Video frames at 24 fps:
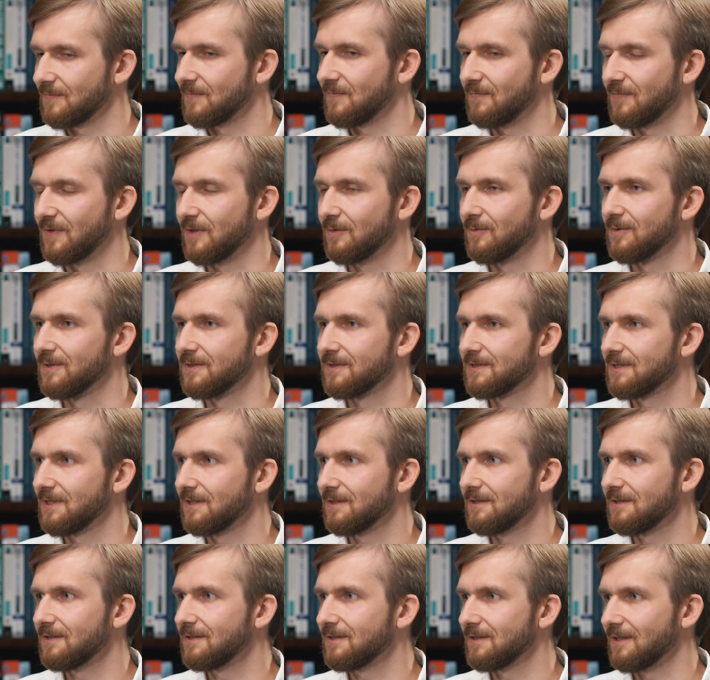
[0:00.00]
Very well
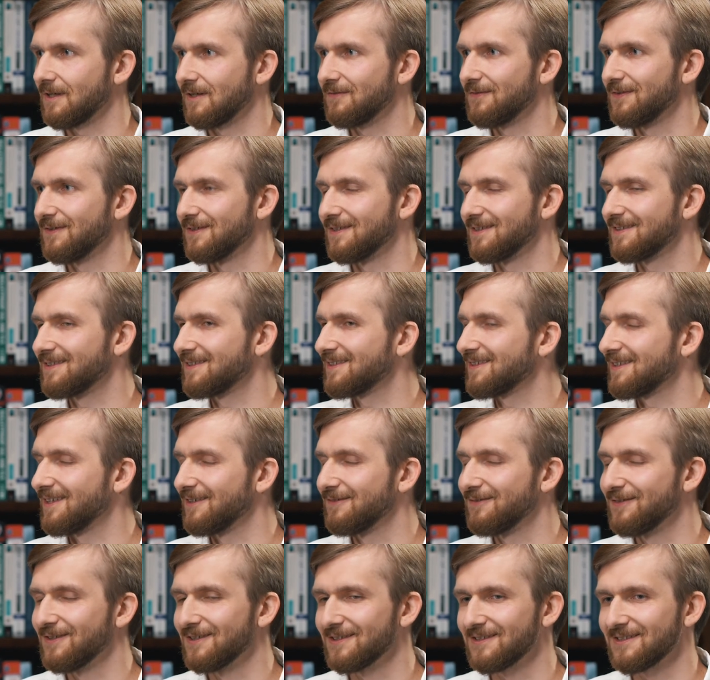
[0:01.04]
said. I
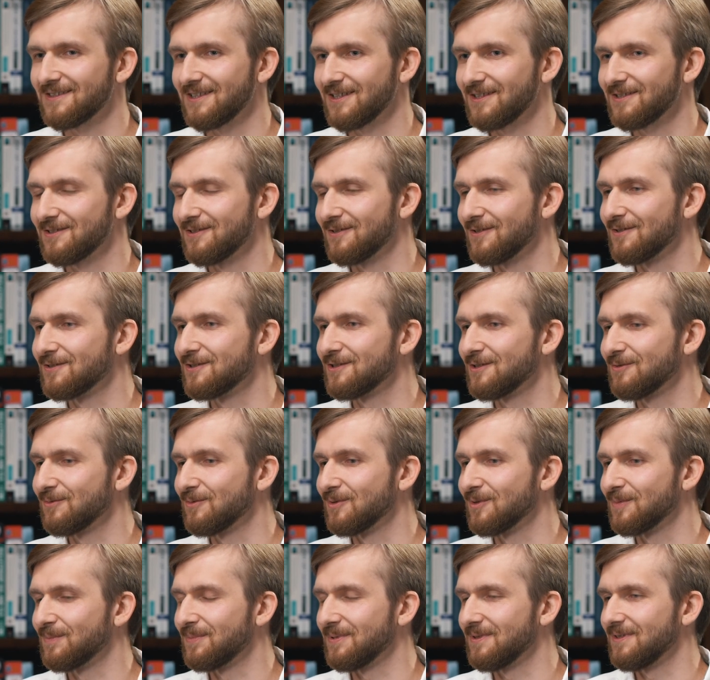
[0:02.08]
think technology
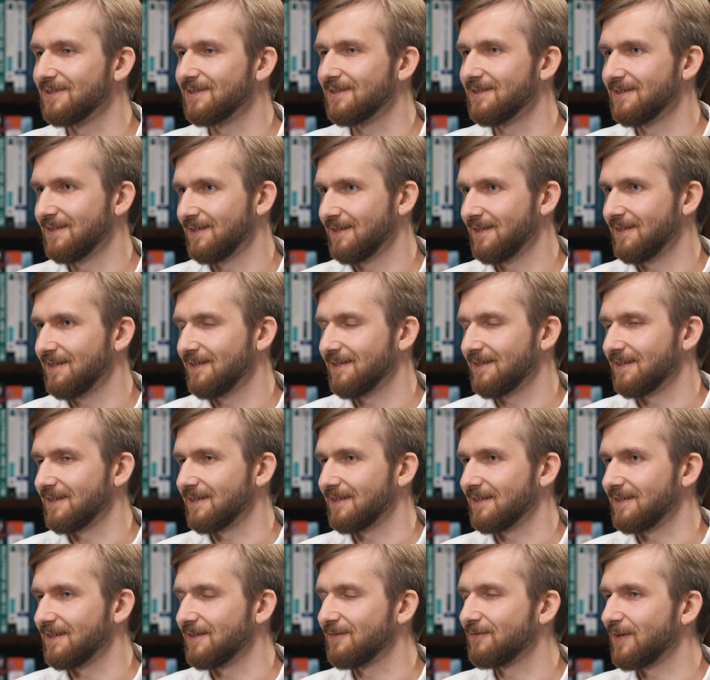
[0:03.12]
will be
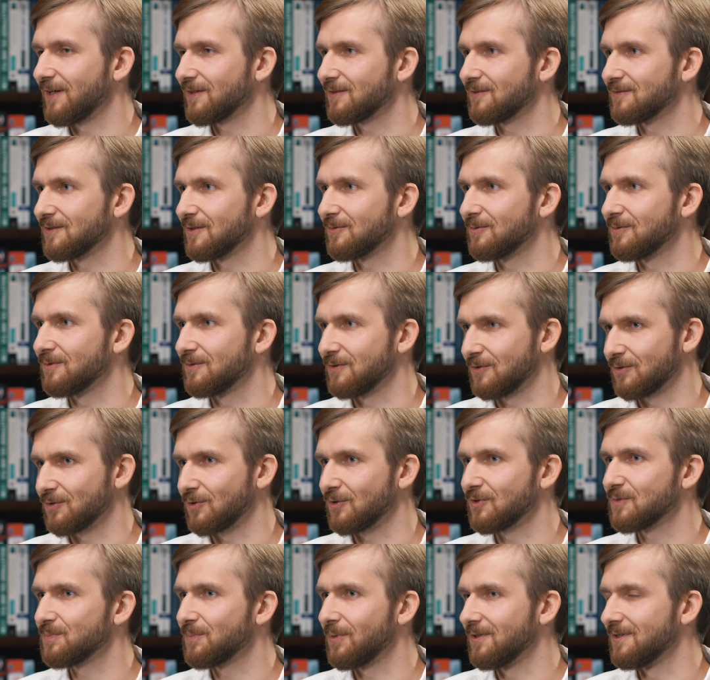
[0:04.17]
a factor that will
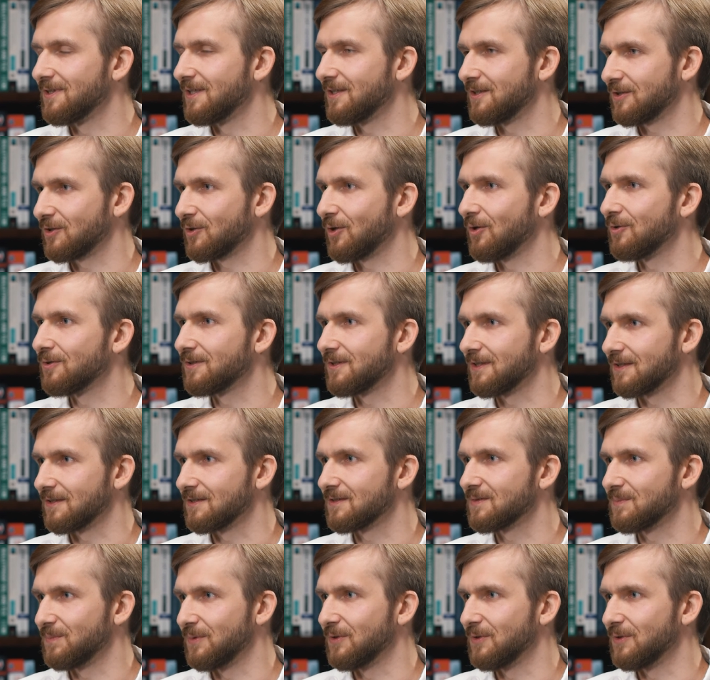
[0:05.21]
cross-pollinate context